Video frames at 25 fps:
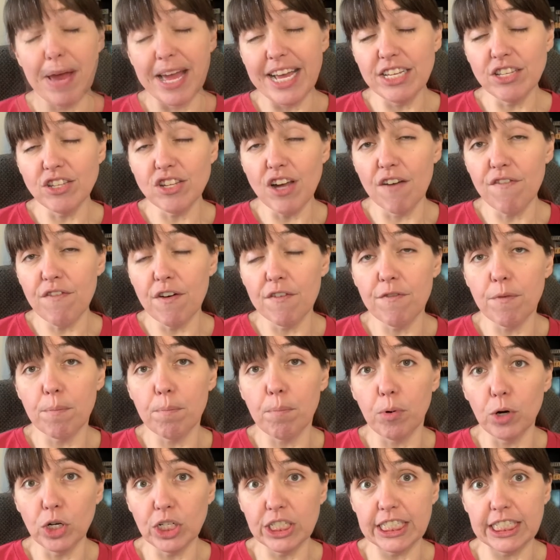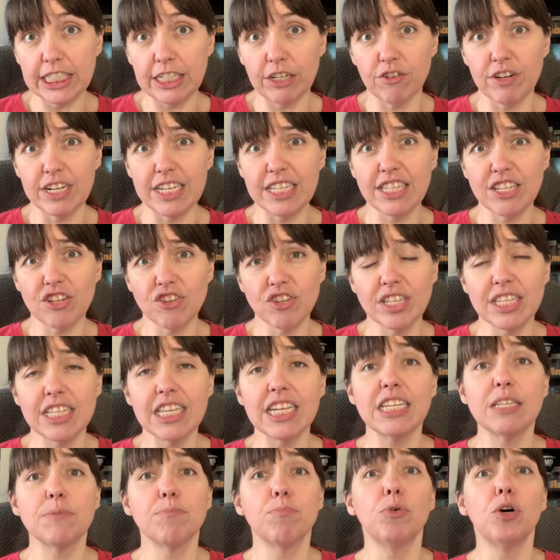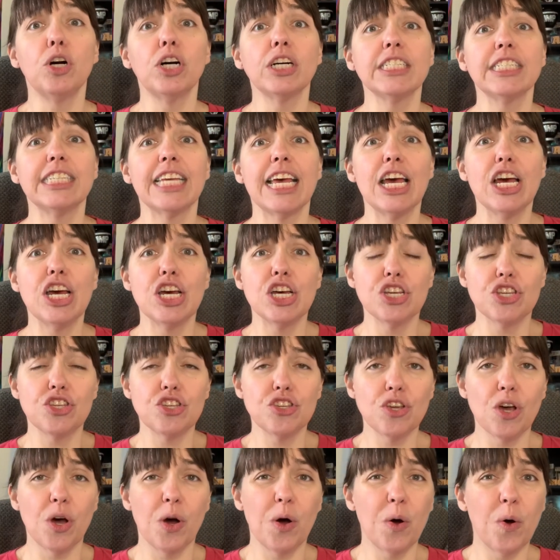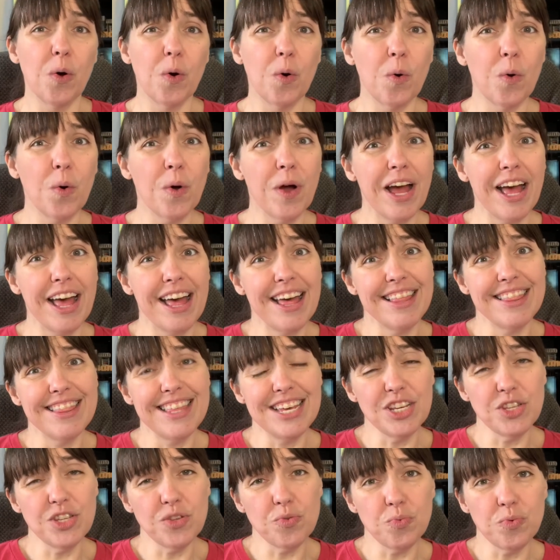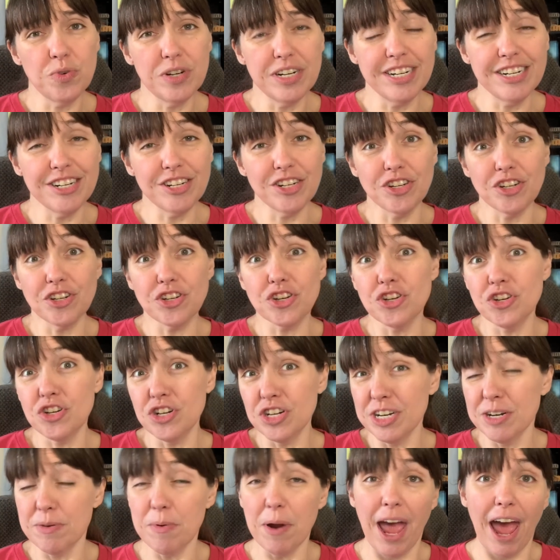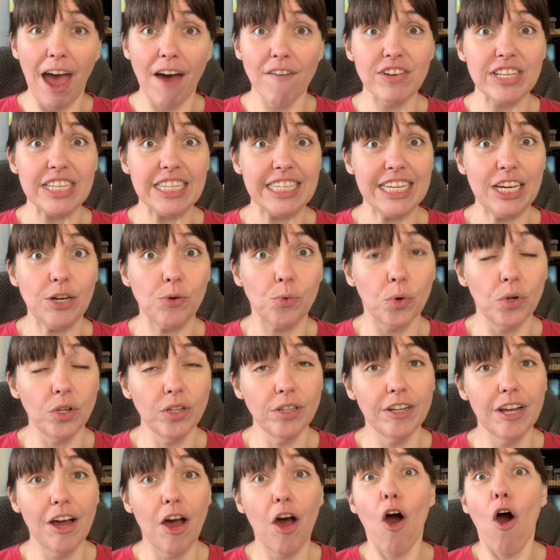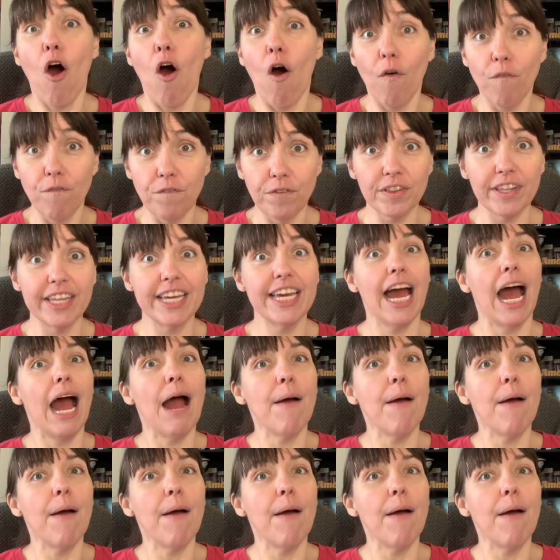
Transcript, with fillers: It's based off of a book series. There's 6 books, so this one could have a sequel, hopefully.